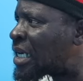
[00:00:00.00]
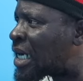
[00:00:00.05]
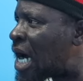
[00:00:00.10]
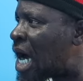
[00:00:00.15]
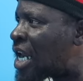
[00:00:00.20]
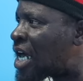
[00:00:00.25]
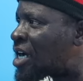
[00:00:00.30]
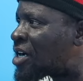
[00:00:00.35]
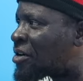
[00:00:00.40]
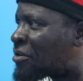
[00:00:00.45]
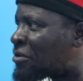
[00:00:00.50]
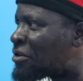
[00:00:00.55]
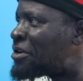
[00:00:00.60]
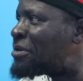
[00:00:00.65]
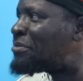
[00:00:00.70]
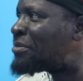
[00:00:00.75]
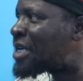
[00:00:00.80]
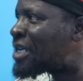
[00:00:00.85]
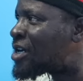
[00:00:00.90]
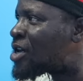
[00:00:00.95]
God them
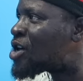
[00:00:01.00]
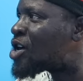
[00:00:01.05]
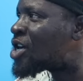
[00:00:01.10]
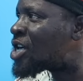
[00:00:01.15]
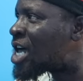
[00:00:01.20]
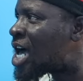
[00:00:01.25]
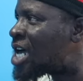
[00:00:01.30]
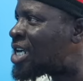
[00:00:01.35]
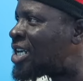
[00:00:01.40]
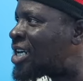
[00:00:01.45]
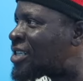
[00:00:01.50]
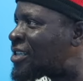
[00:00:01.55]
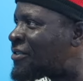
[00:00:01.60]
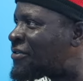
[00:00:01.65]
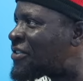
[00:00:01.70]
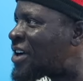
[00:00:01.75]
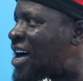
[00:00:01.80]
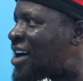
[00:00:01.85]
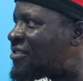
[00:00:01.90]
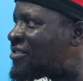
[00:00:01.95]
grip me in
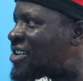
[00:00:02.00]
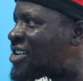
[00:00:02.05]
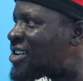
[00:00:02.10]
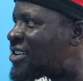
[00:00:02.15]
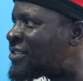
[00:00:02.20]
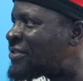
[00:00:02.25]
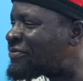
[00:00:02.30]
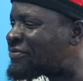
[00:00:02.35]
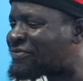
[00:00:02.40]
85.